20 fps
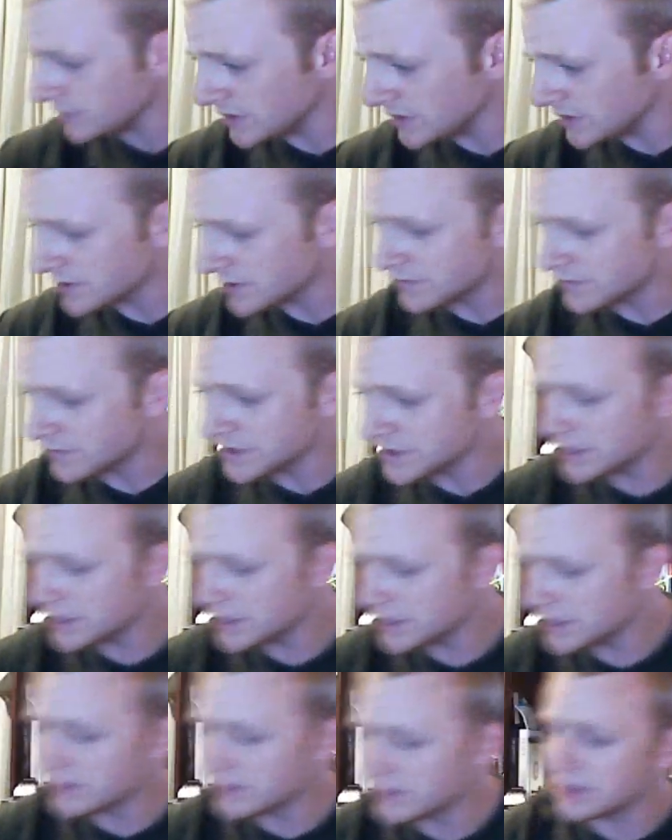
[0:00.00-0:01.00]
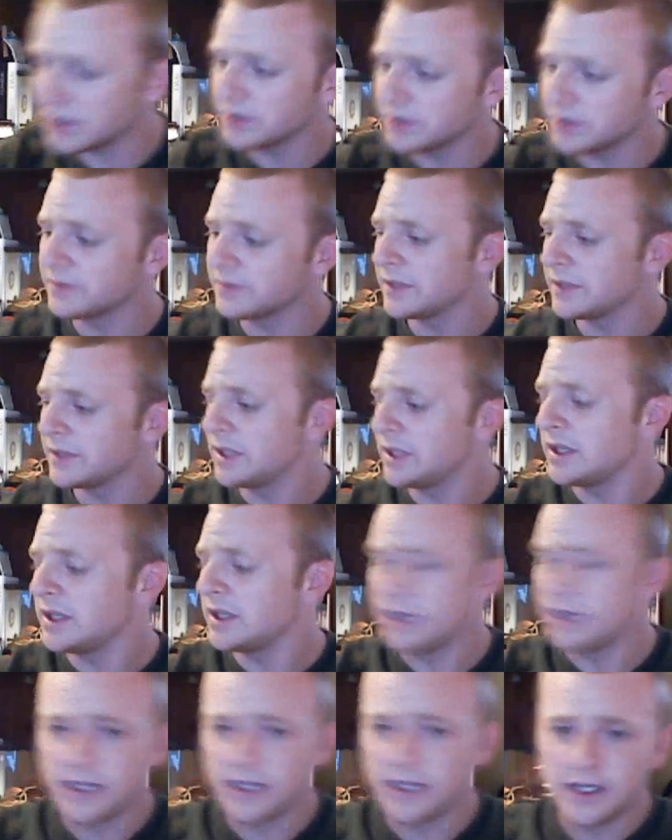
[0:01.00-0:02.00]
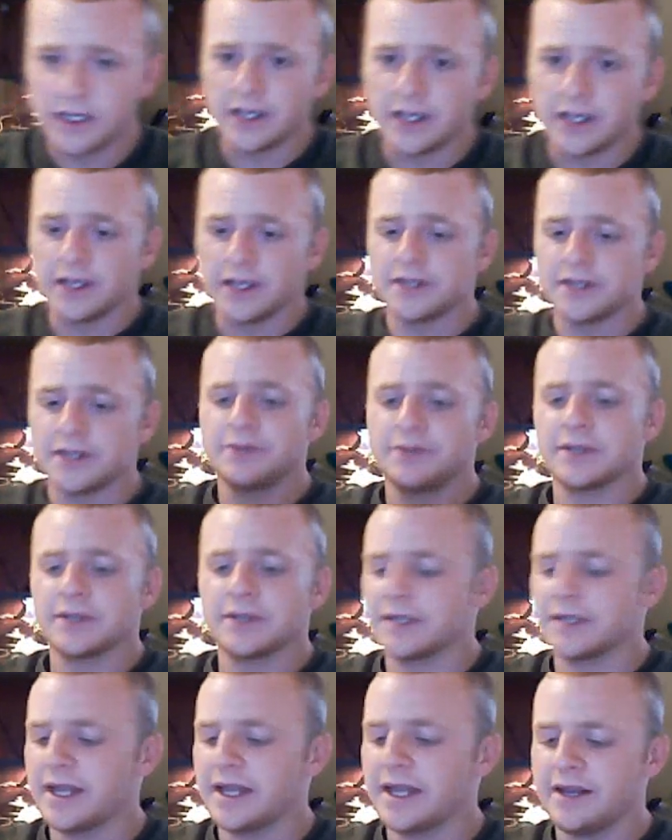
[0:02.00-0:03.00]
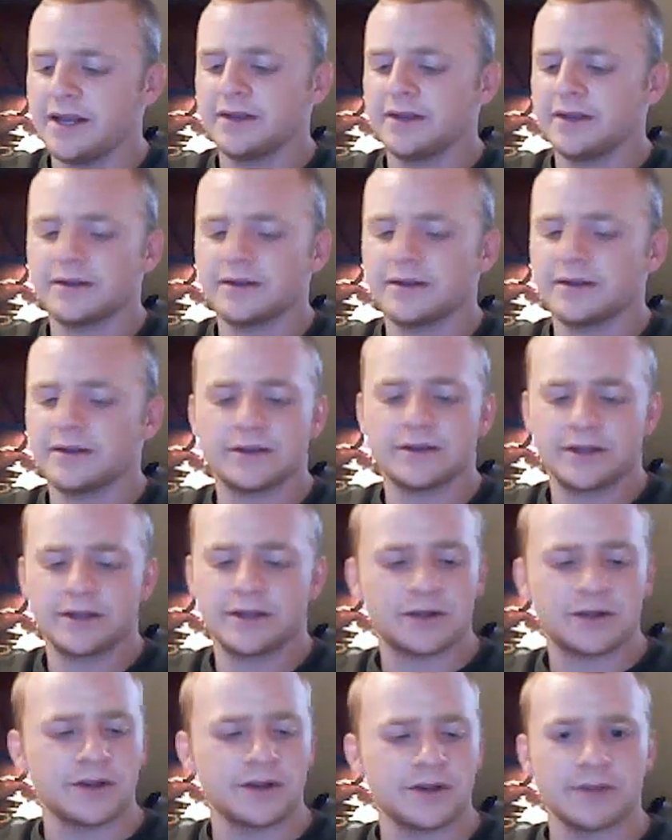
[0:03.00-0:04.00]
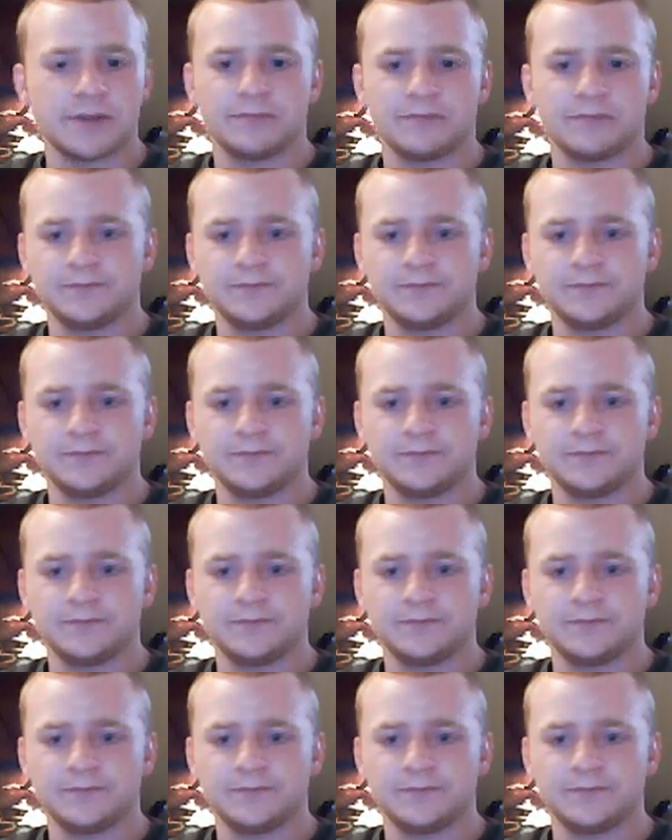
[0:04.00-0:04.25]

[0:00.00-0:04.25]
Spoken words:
So the first thing you want to do is you want to take your cream,